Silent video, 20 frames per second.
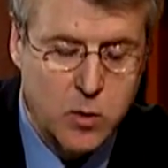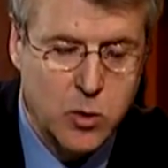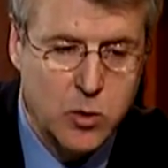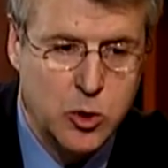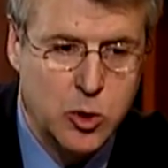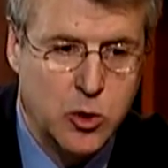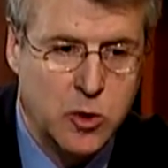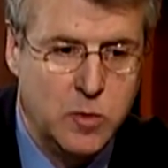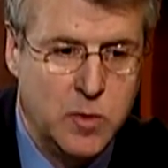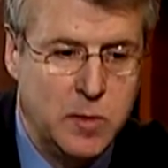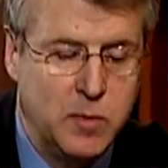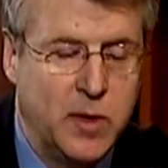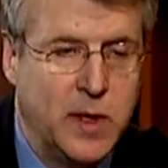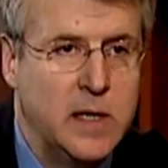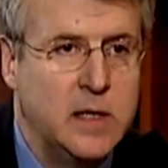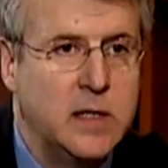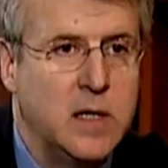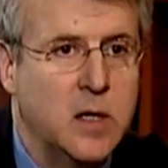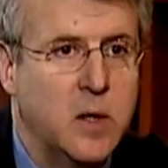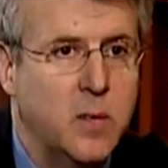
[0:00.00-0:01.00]
should be
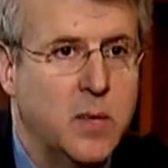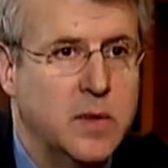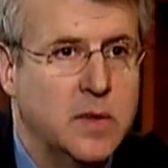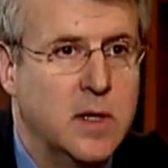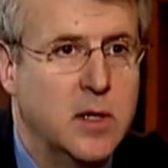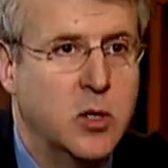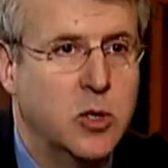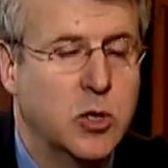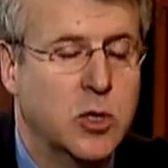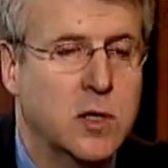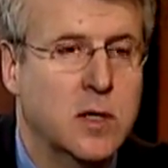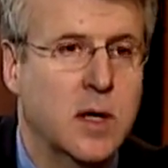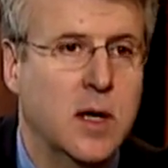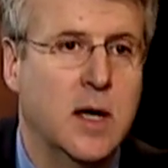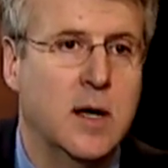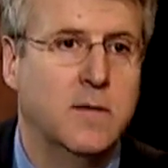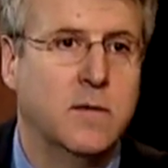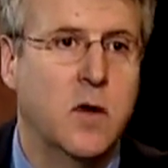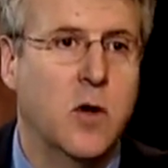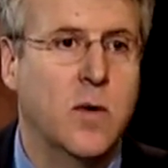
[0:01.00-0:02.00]
placed in the position
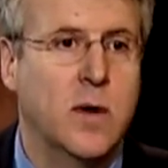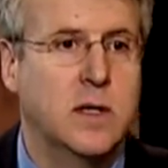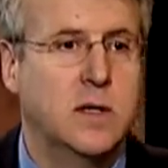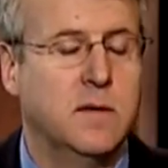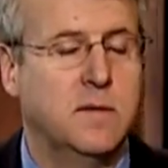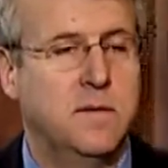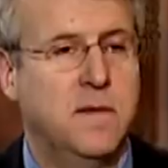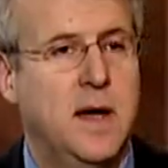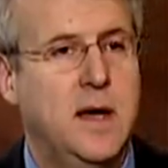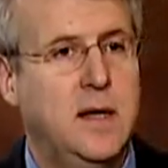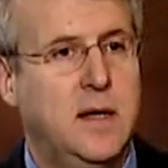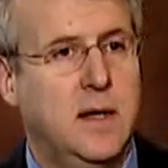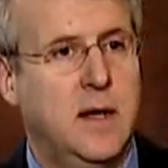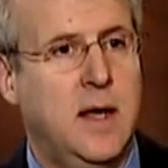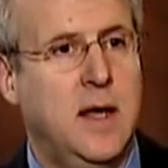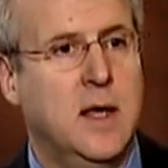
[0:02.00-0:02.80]
of going to fight